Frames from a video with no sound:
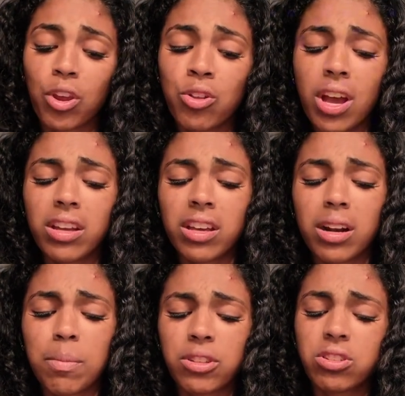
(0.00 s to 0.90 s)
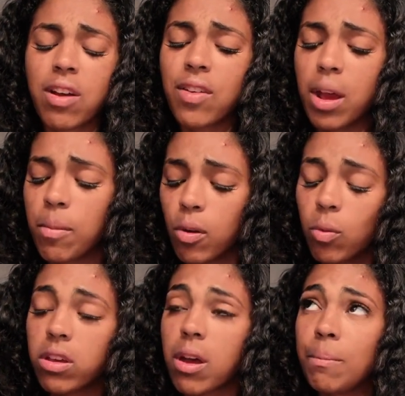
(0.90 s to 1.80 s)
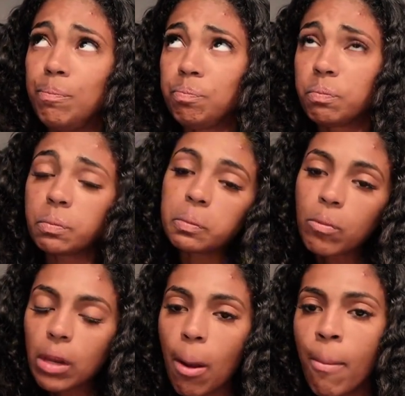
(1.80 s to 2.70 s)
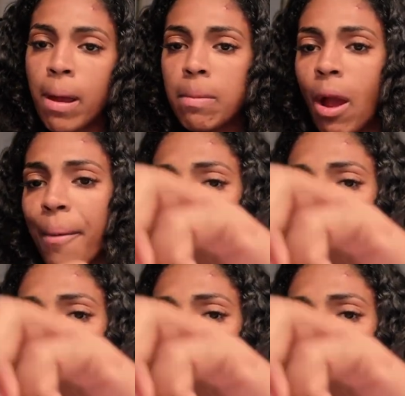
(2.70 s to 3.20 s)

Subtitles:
Yeah, you get up at 7 a.m. on a weekend? Maybe.